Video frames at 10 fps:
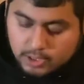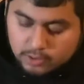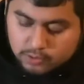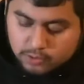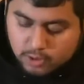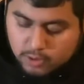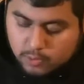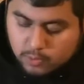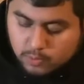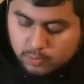
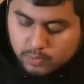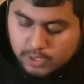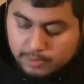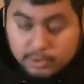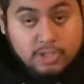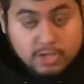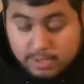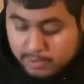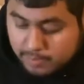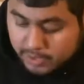So I'm gonna try
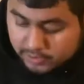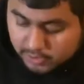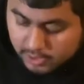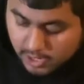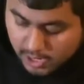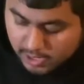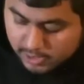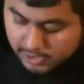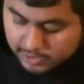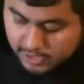my best to not
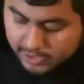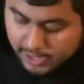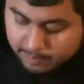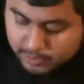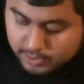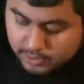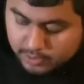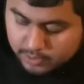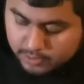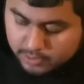let that
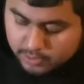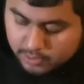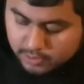happen, to